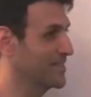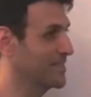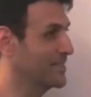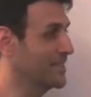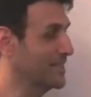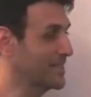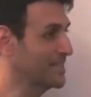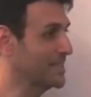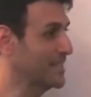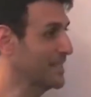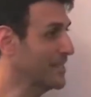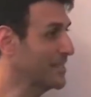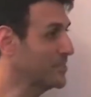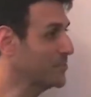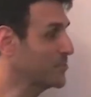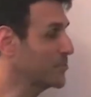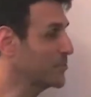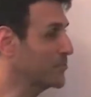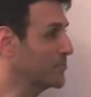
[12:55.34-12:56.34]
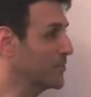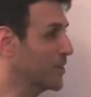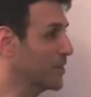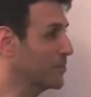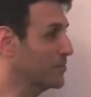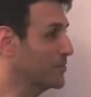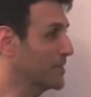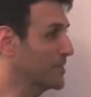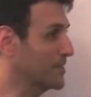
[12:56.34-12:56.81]
the center of
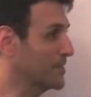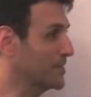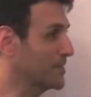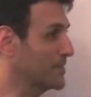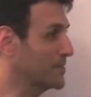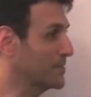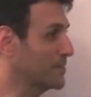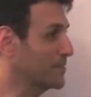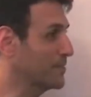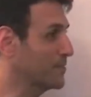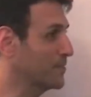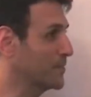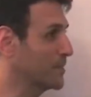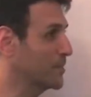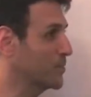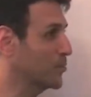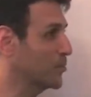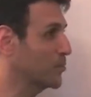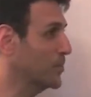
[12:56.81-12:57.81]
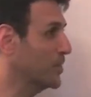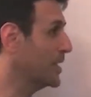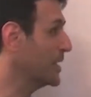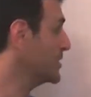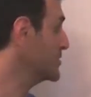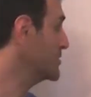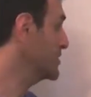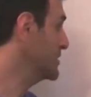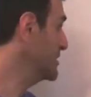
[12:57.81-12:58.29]
our being,
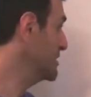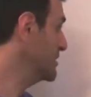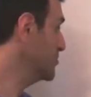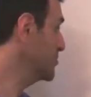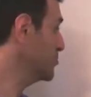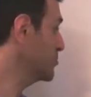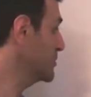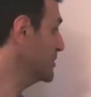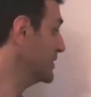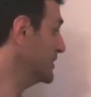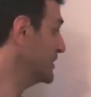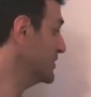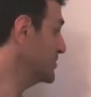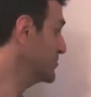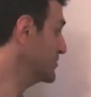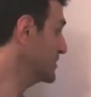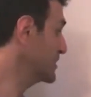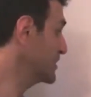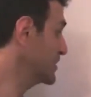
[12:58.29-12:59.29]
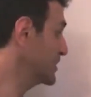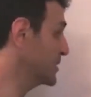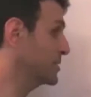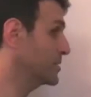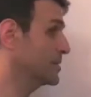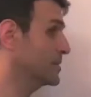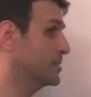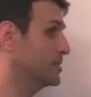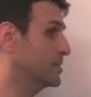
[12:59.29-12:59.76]
we live
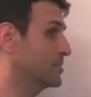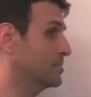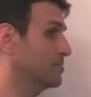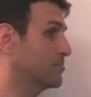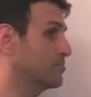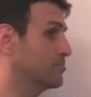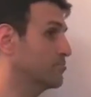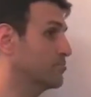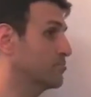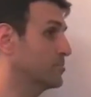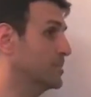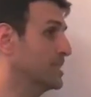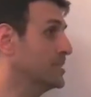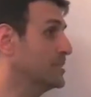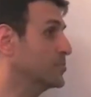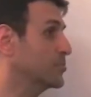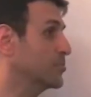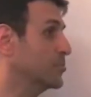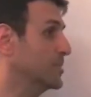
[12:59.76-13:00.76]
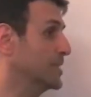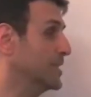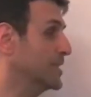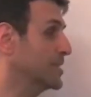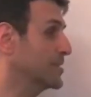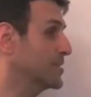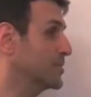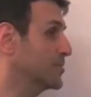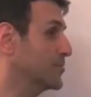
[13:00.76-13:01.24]
in
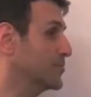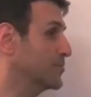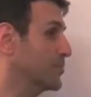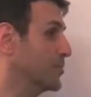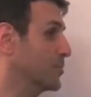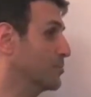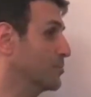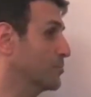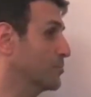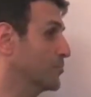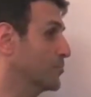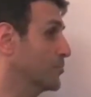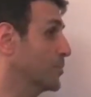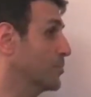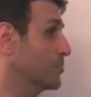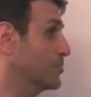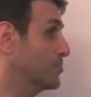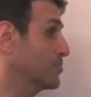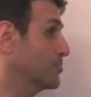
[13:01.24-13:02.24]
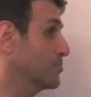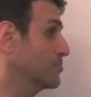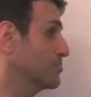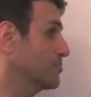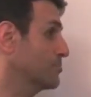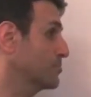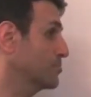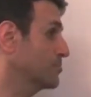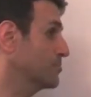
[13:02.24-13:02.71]
disconnected from
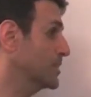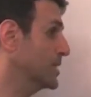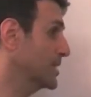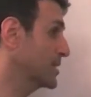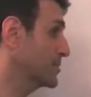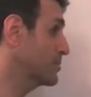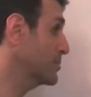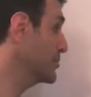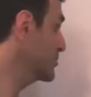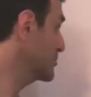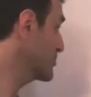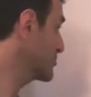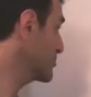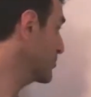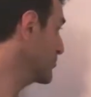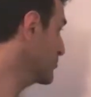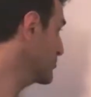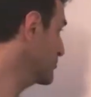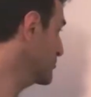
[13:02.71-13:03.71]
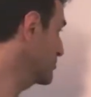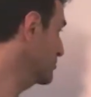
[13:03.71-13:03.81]
the experience of